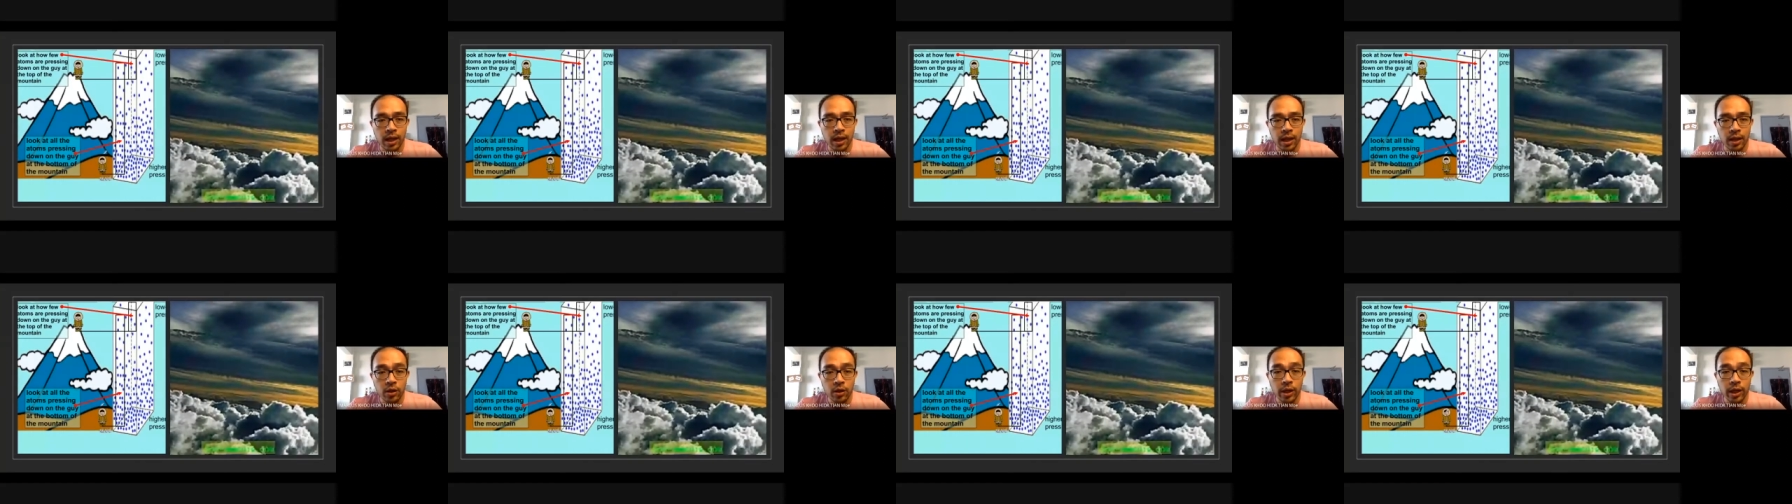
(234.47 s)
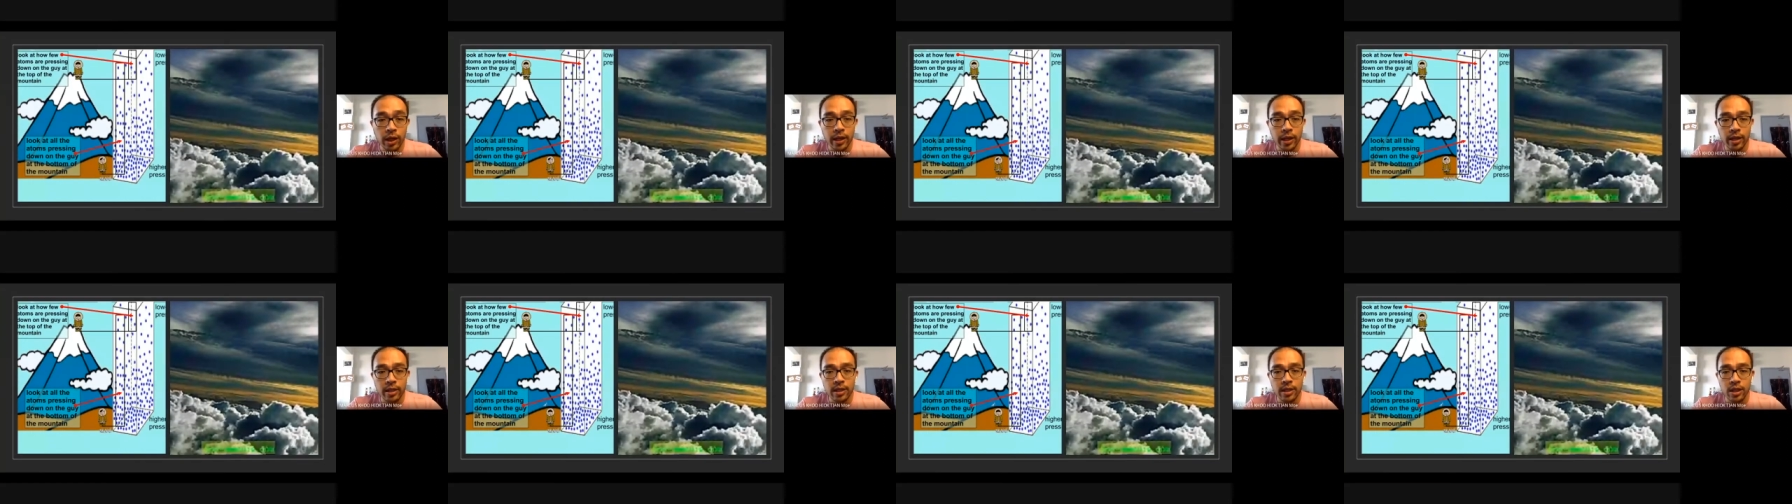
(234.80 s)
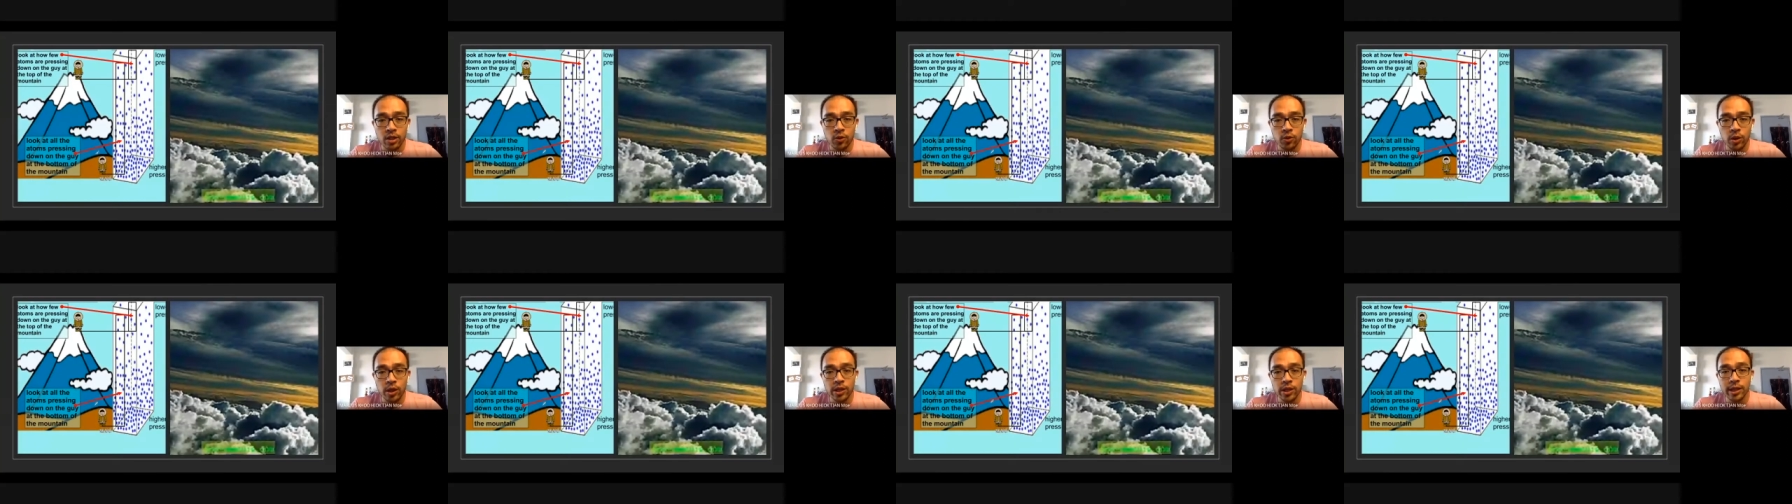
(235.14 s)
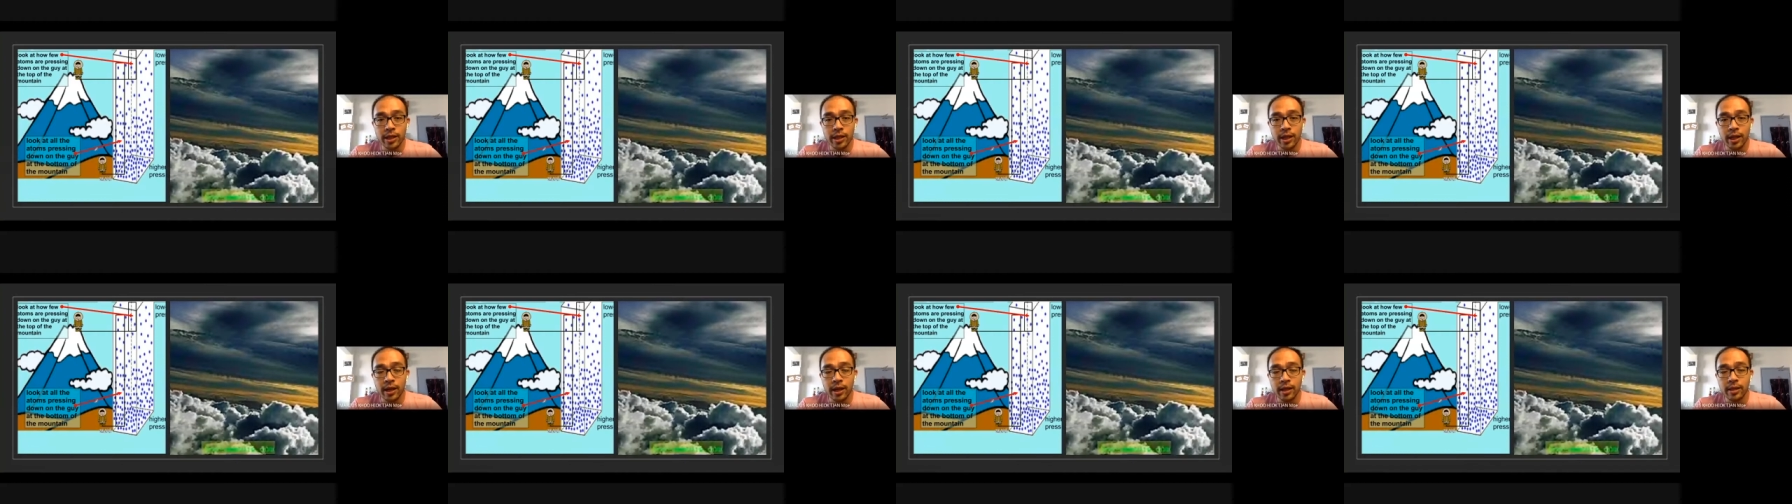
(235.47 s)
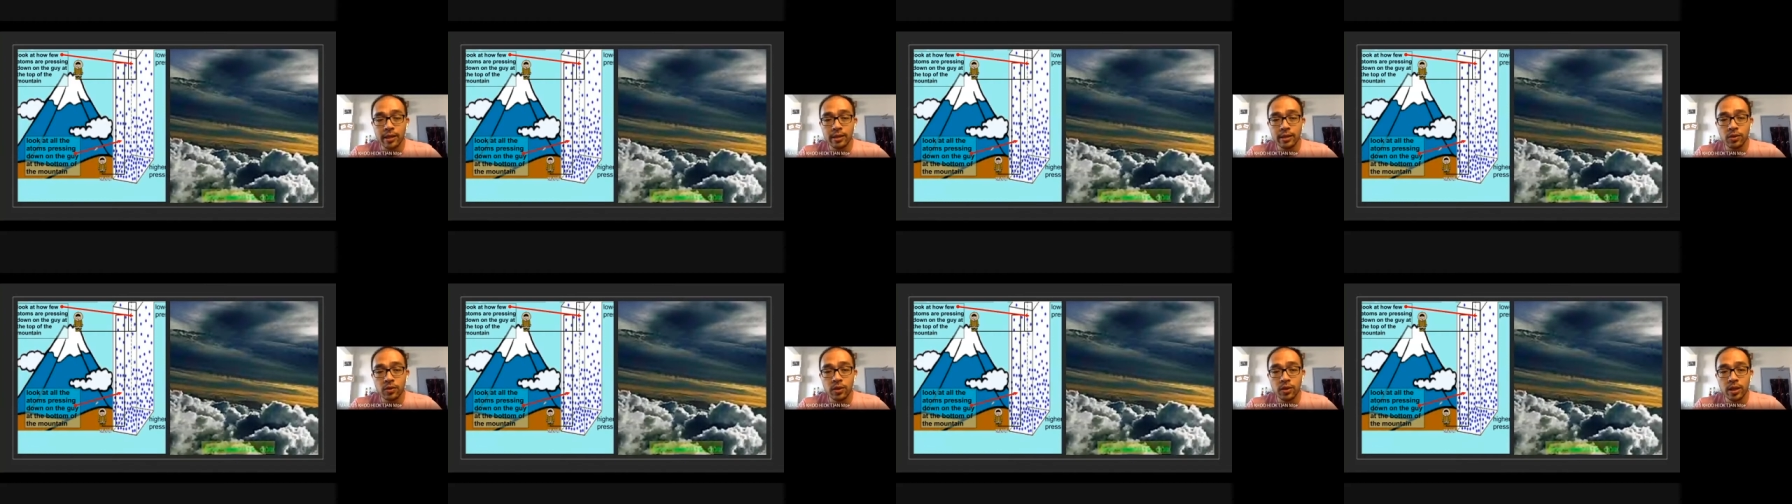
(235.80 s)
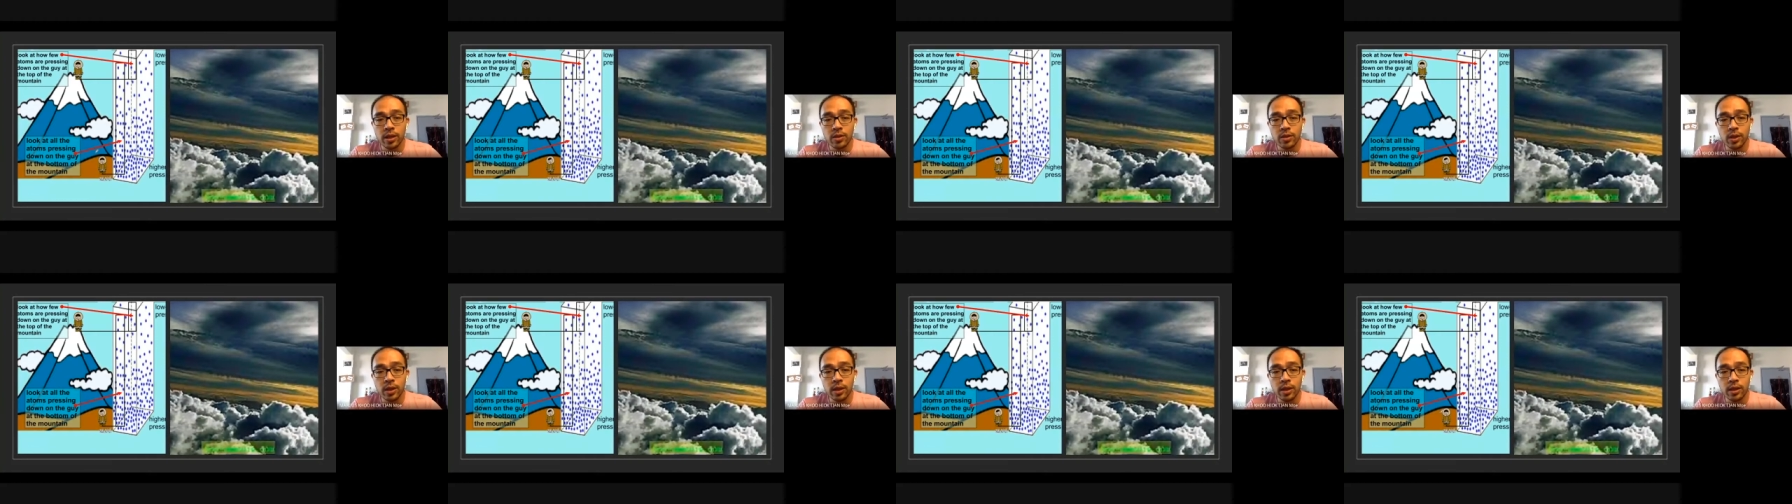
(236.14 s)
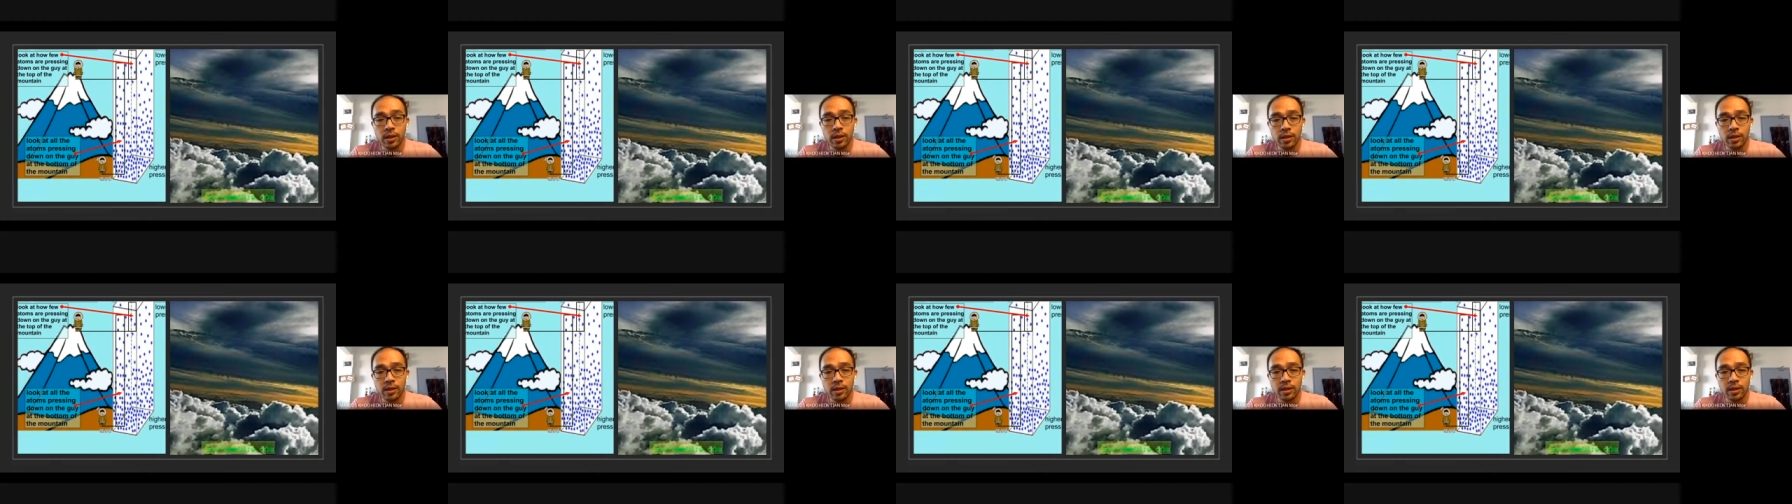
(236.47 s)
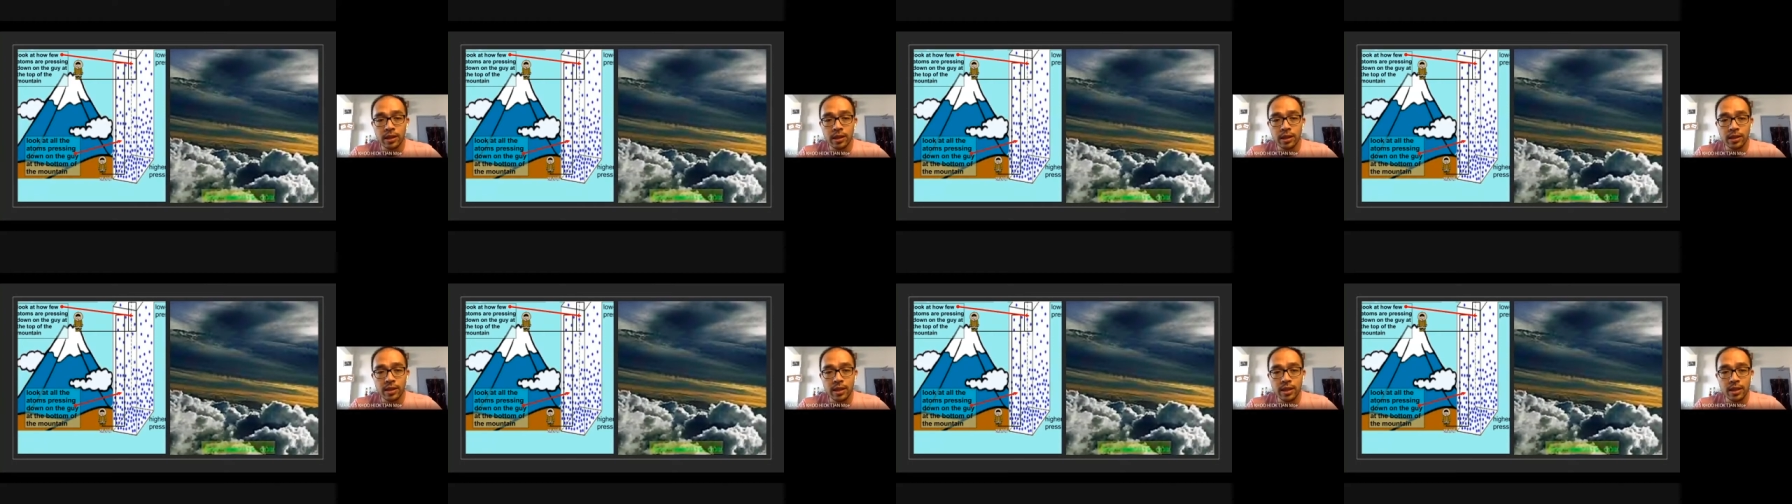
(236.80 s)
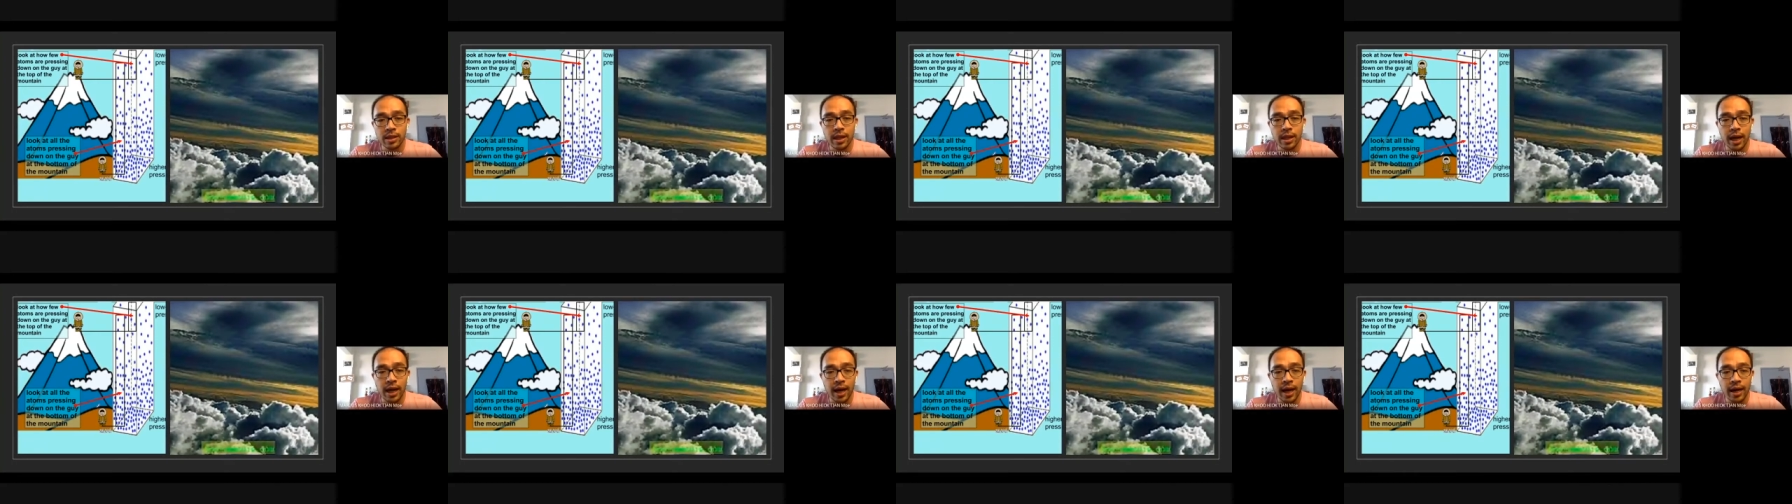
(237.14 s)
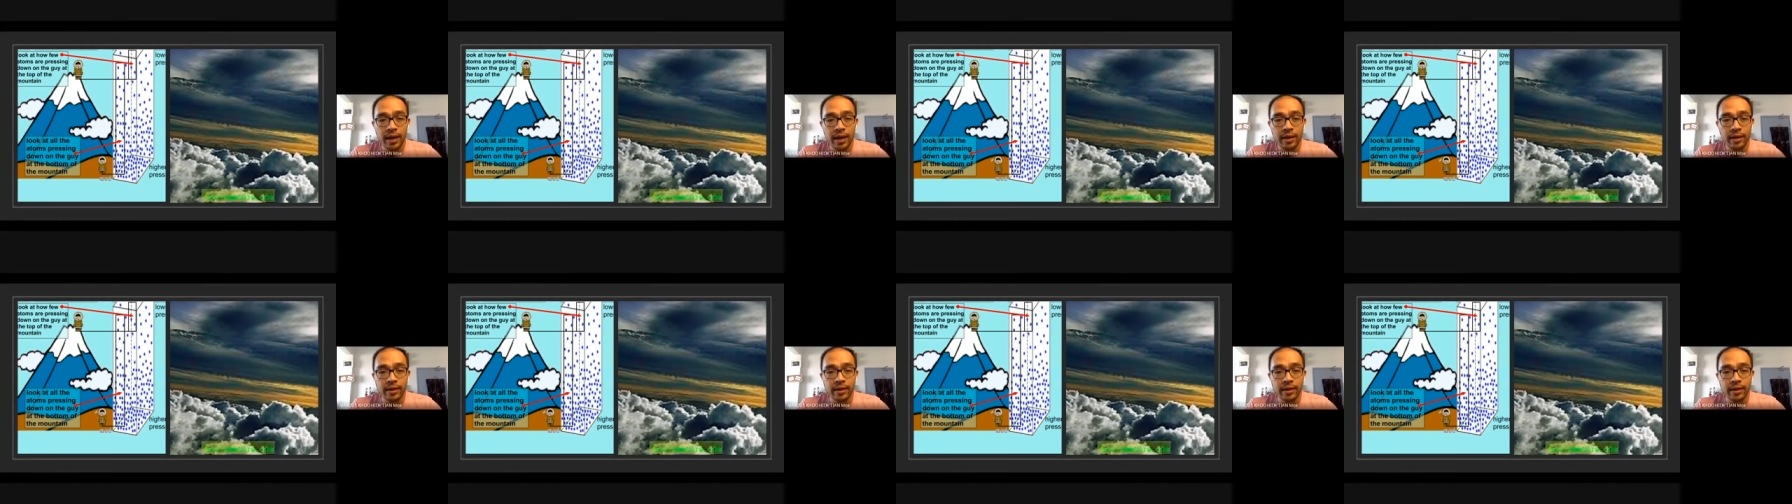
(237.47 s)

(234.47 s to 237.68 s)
look at this situation now. So this guy,